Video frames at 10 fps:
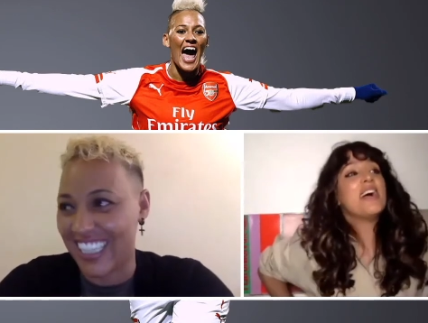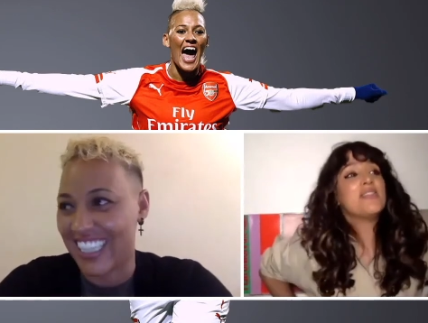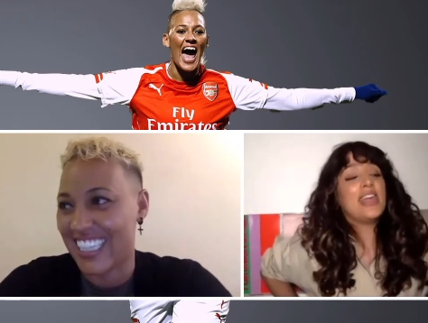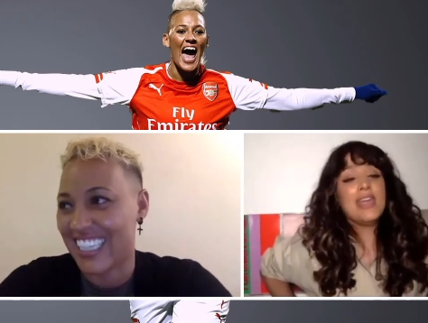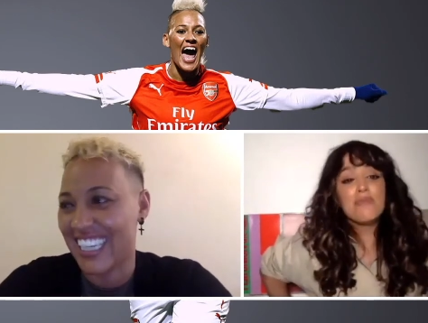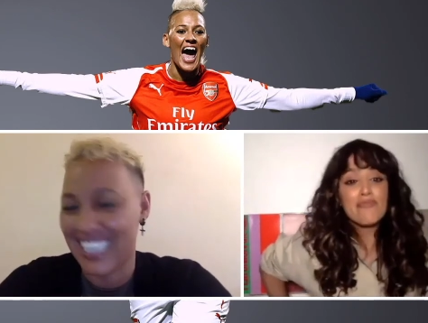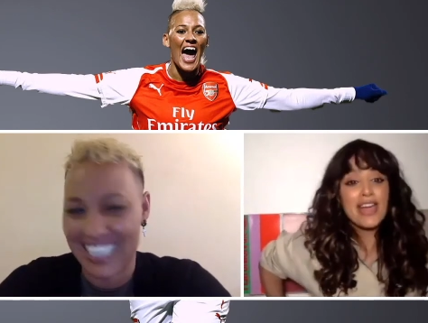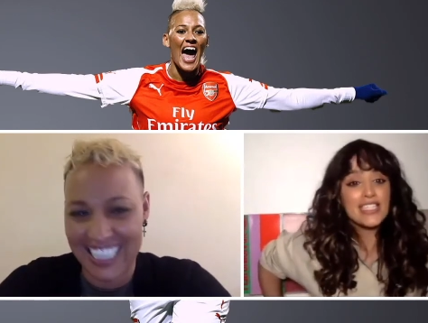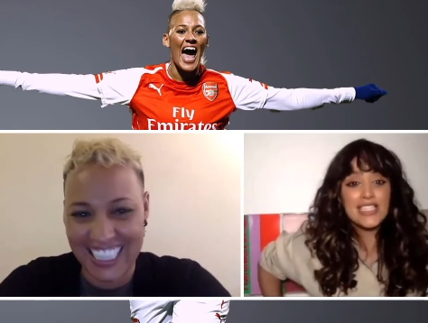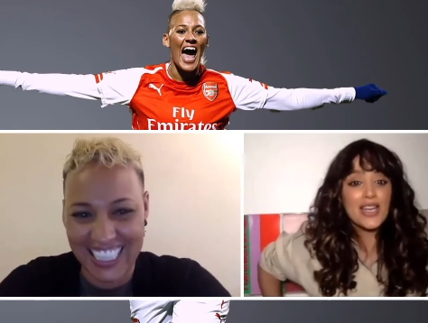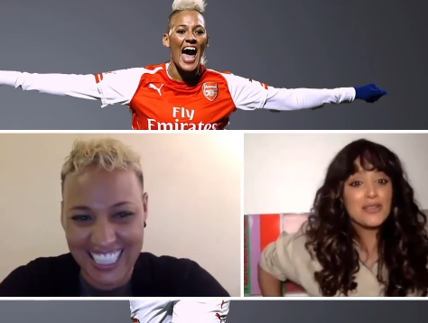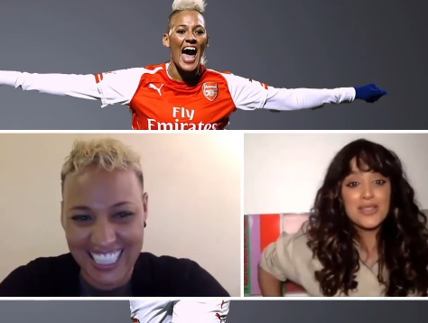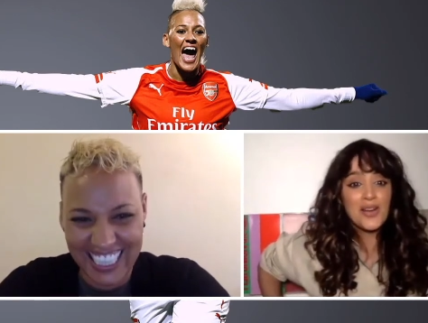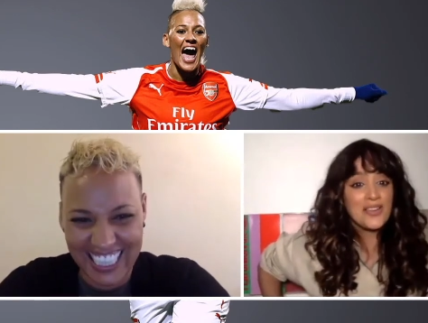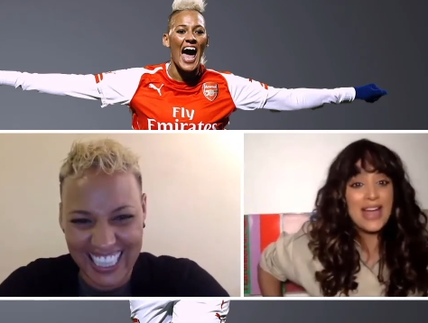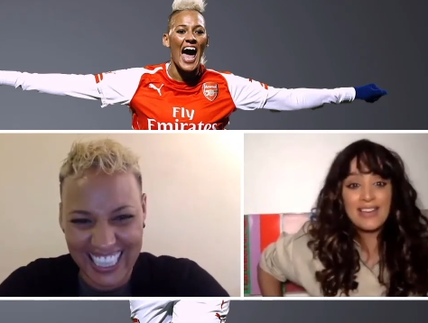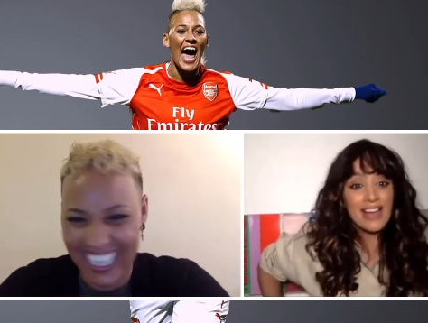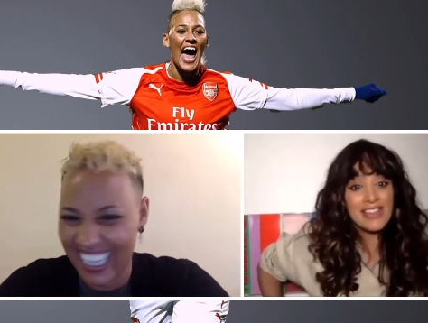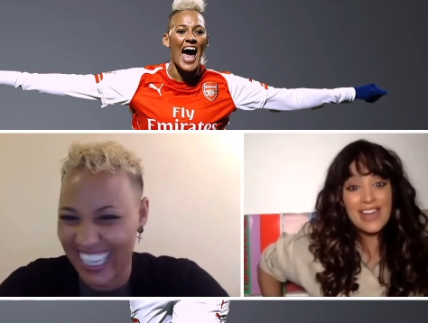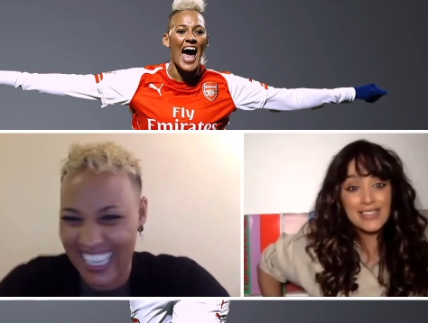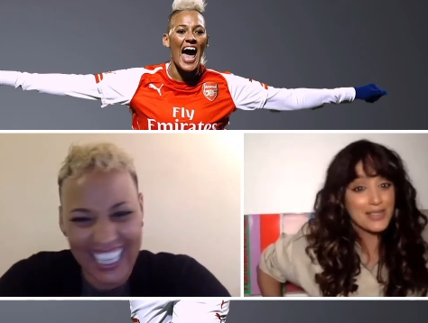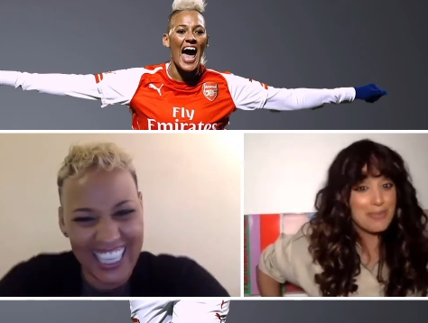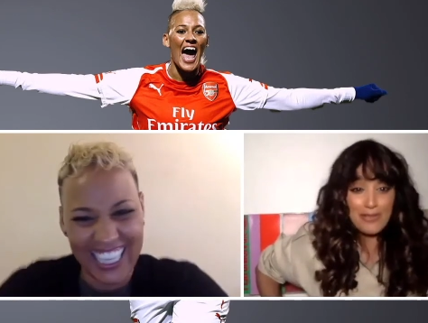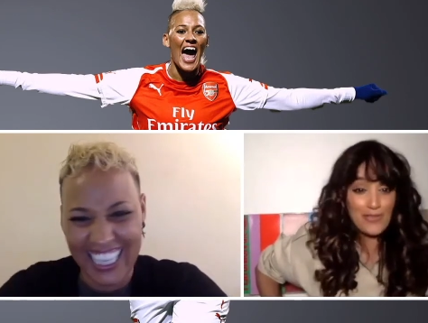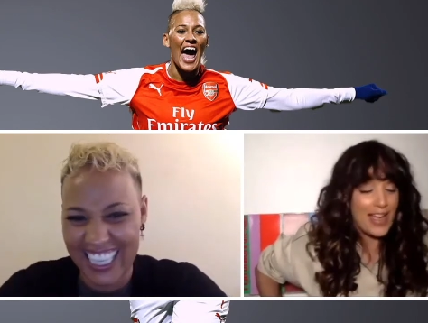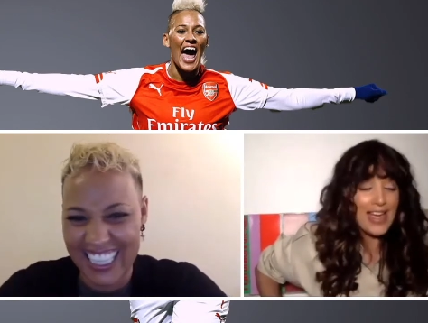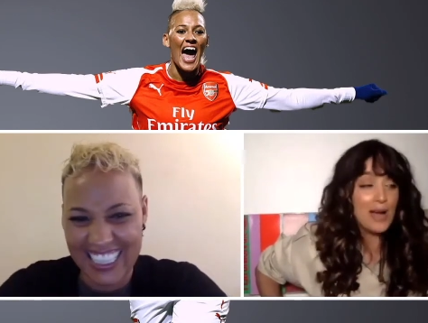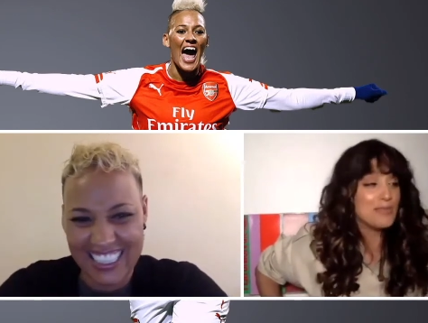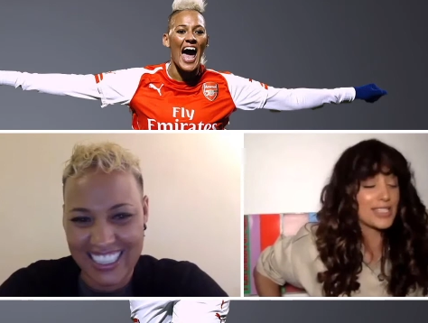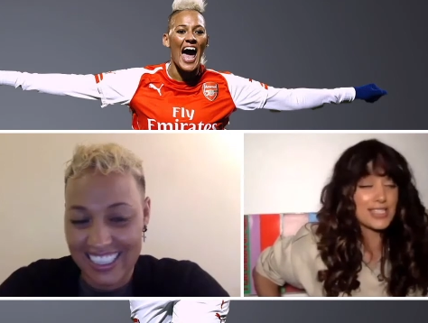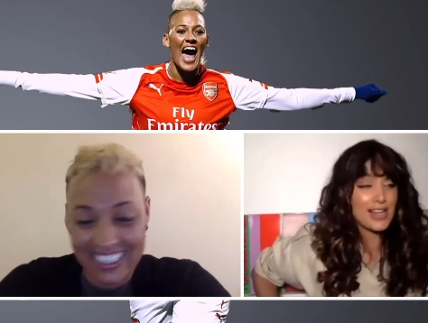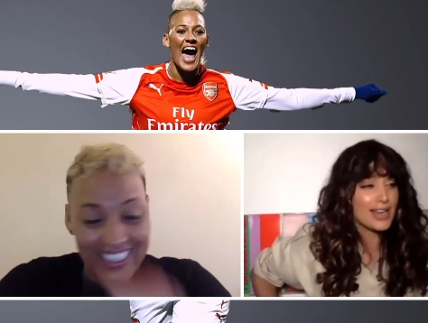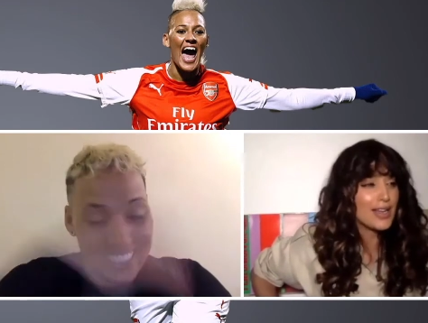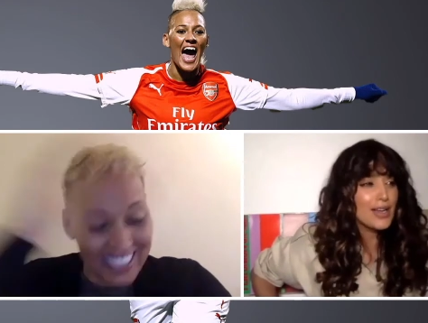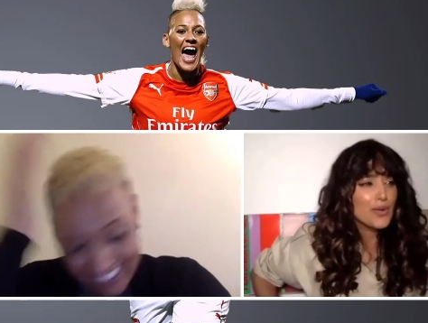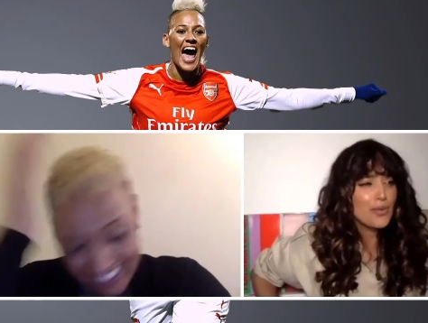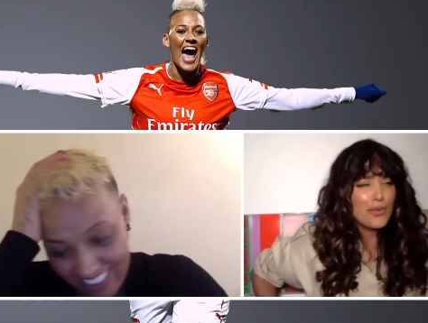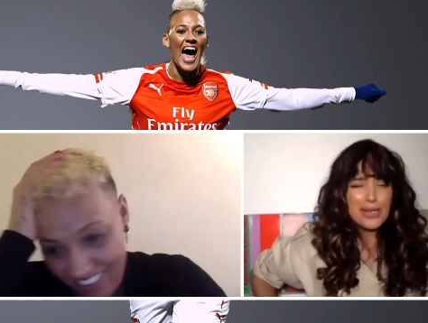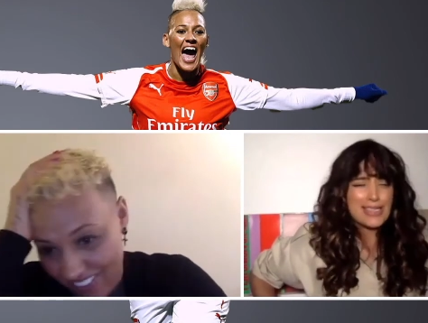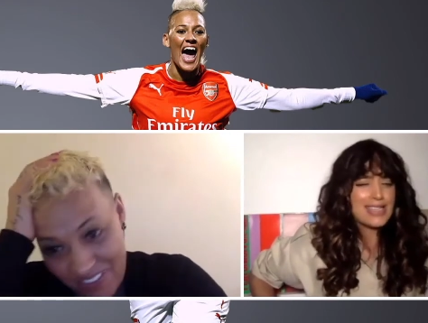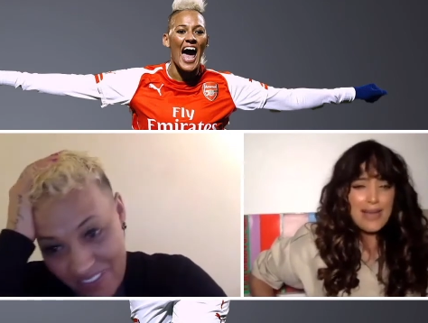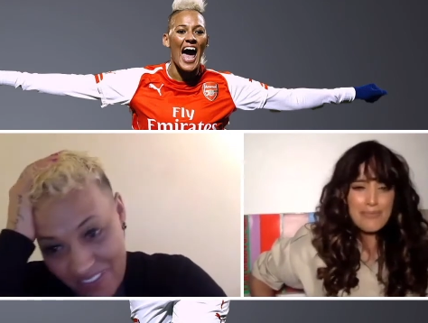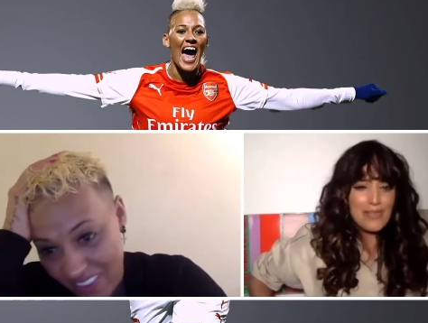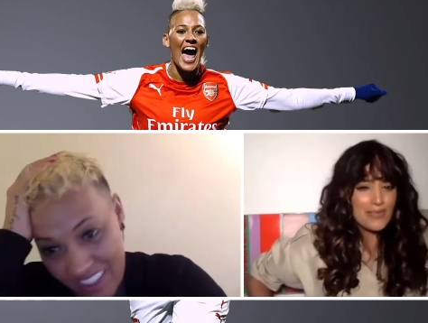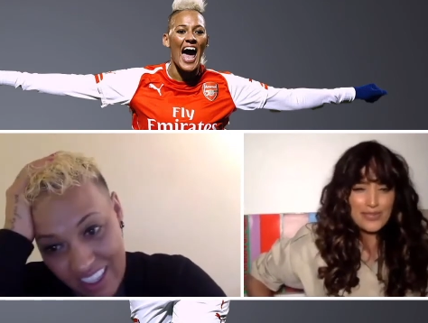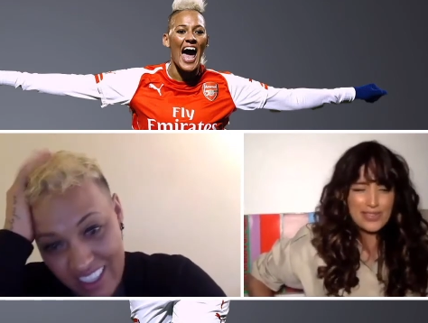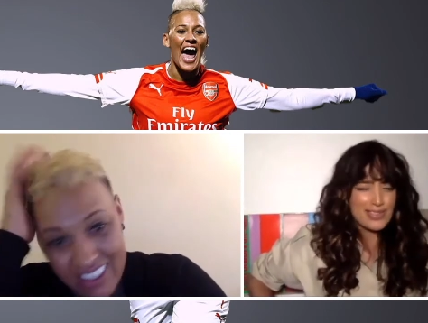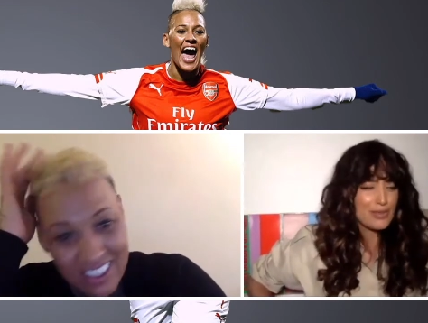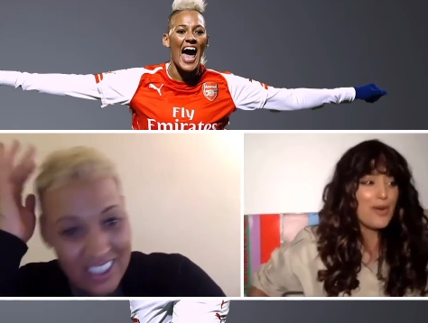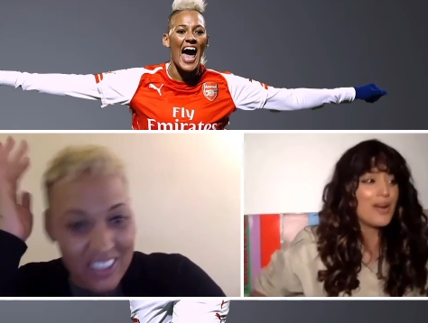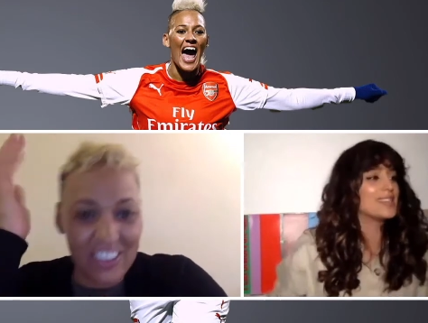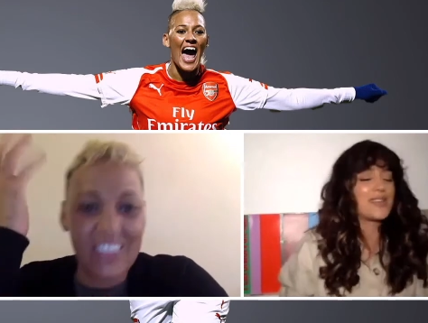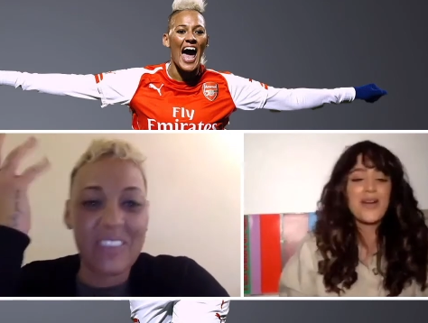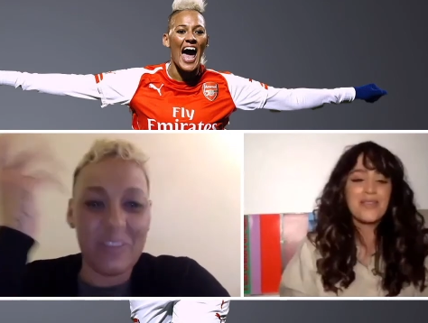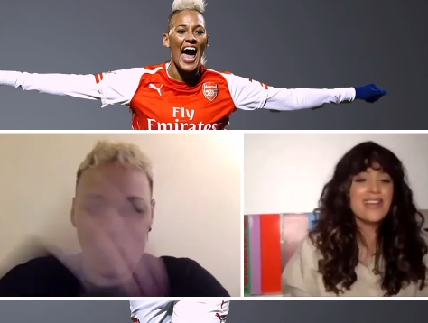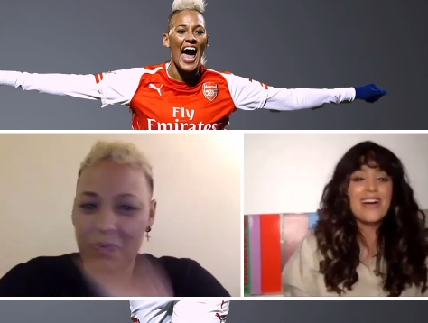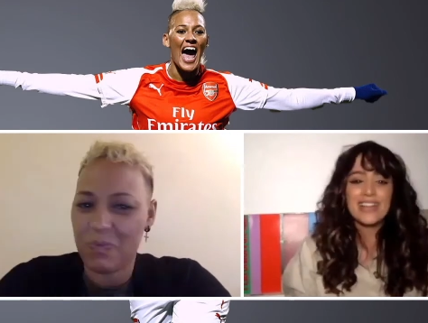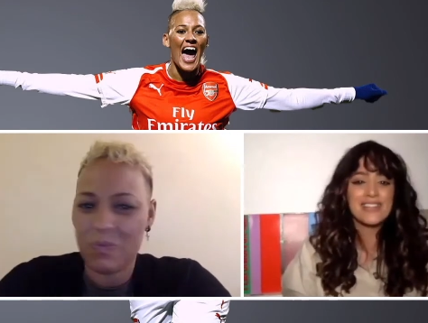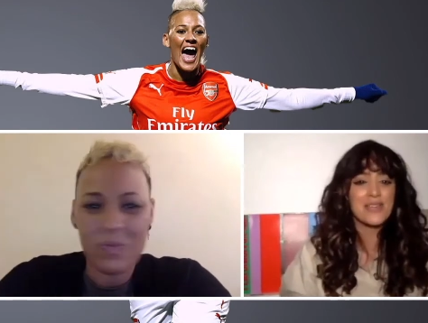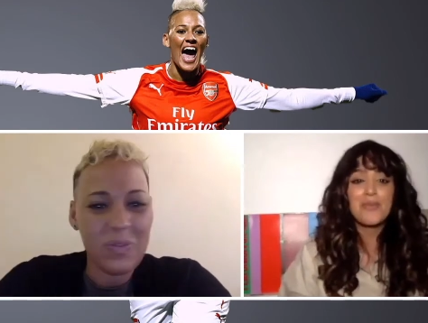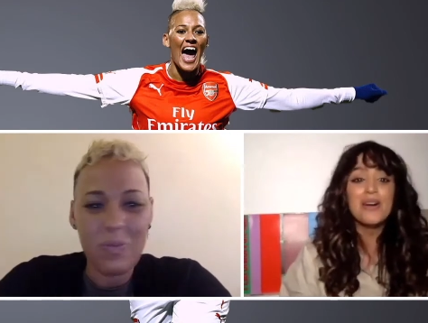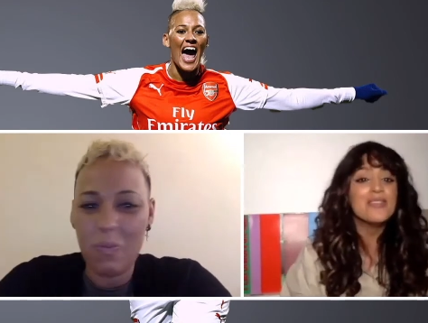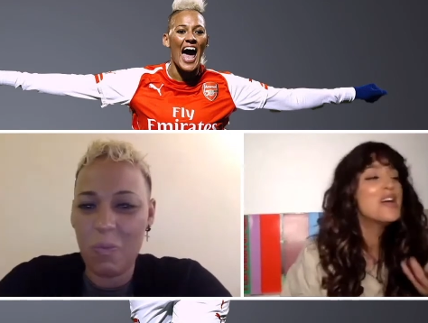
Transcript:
Speaker 1: the hip ratio's gone out like that. To be fair, I'm just like, what type of what is going on in the world?